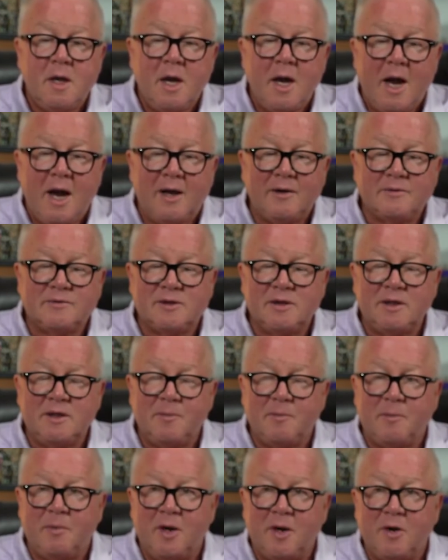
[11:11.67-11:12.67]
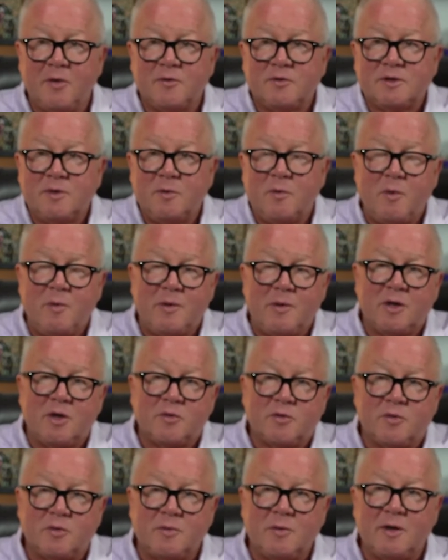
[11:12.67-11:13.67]
I've seen them both. Some women go
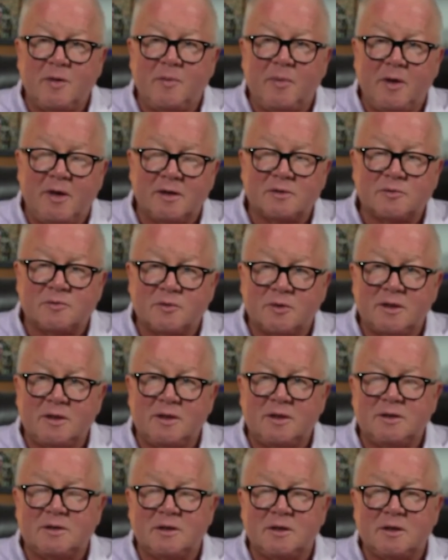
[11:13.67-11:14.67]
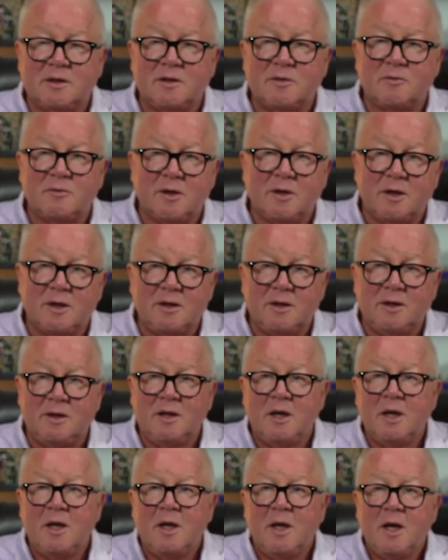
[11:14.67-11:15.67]
through menopause really easily and readily.
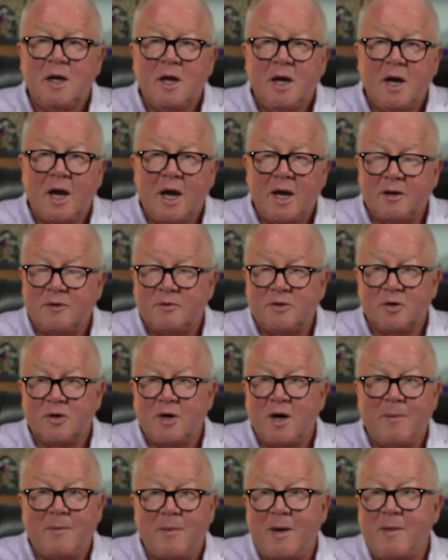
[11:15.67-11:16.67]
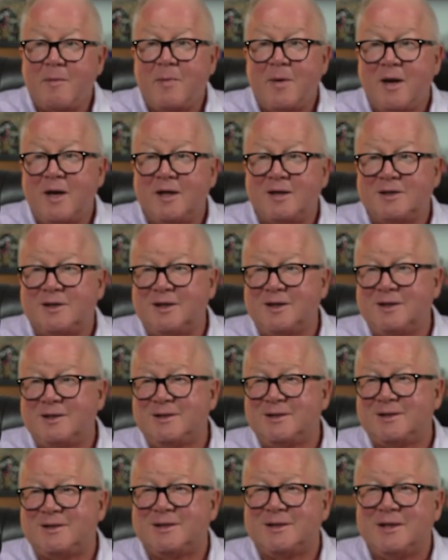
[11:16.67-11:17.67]
They're not my
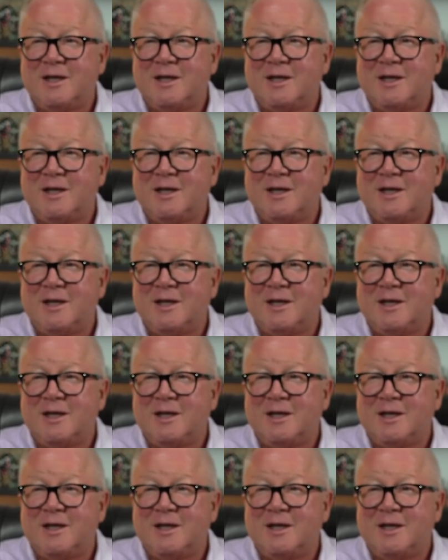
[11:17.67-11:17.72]
patients.